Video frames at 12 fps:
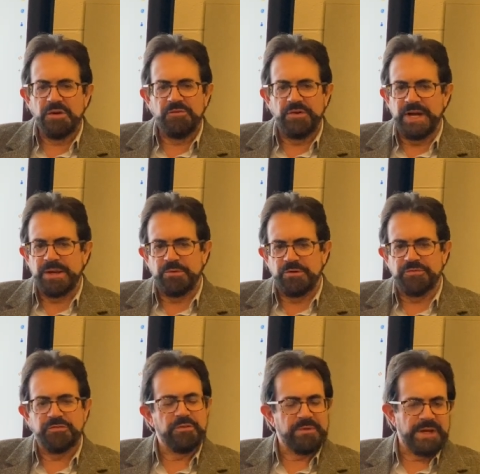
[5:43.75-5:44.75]
viable
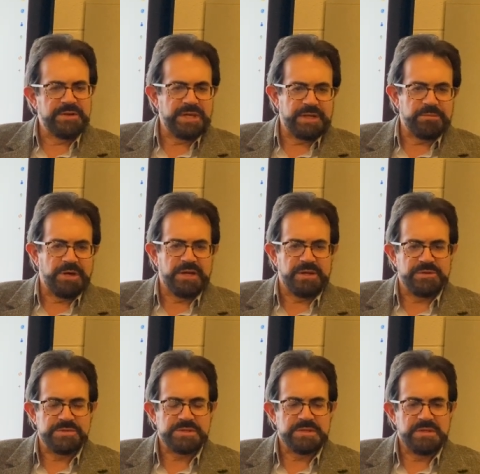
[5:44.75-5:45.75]
for around eight
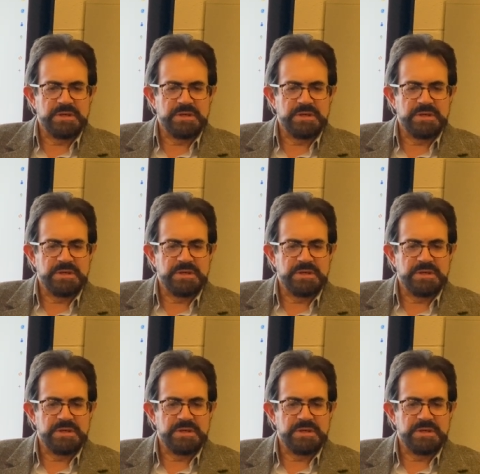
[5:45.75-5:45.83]
miles.